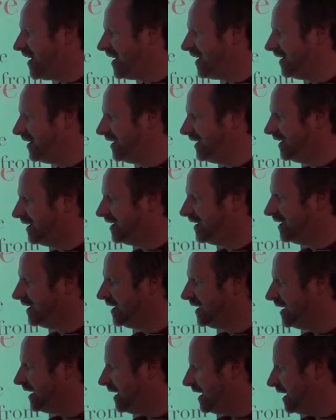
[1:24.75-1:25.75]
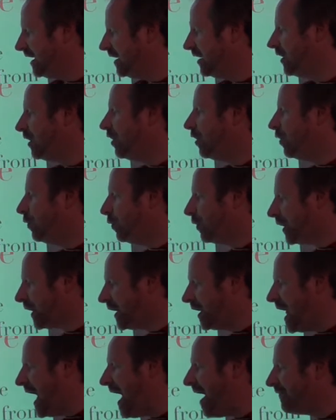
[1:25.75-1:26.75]
finally, we're
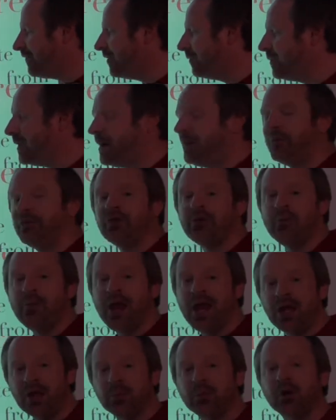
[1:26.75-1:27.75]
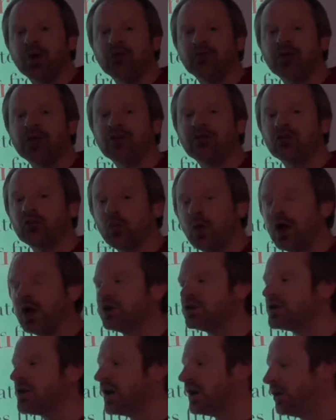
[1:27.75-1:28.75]
going to have to be able to make perfect
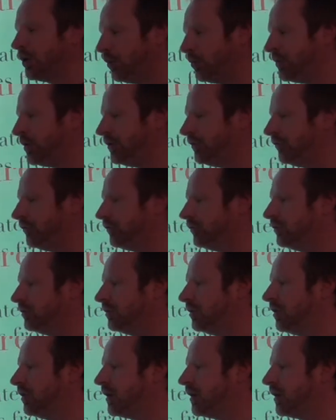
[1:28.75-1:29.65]
square trinomials,